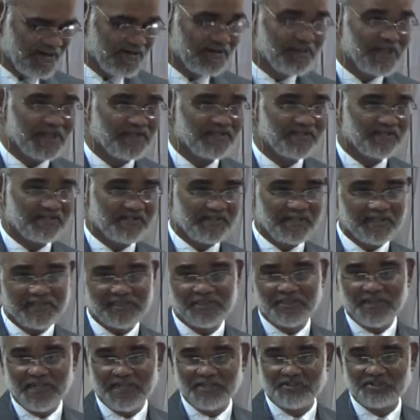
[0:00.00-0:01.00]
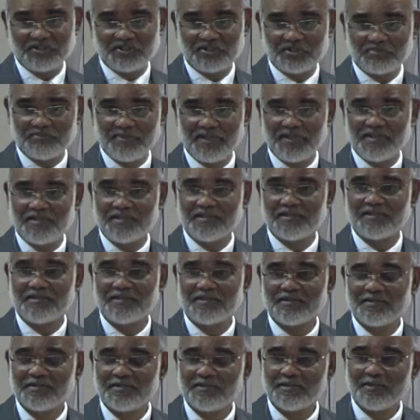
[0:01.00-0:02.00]
that still needs to be
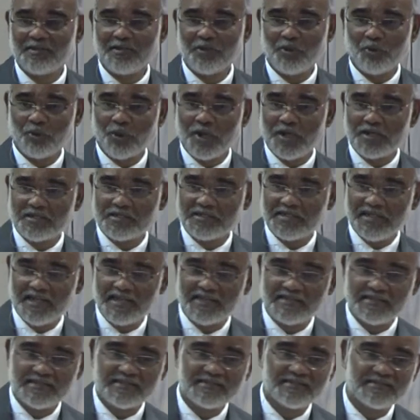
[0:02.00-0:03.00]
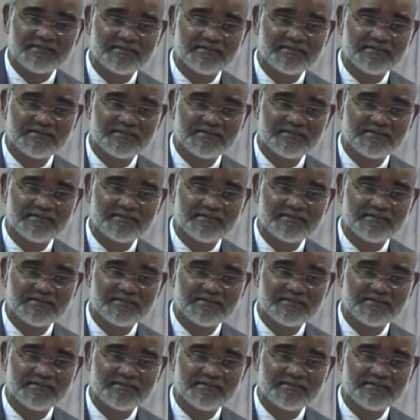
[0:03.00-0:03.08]
worked at,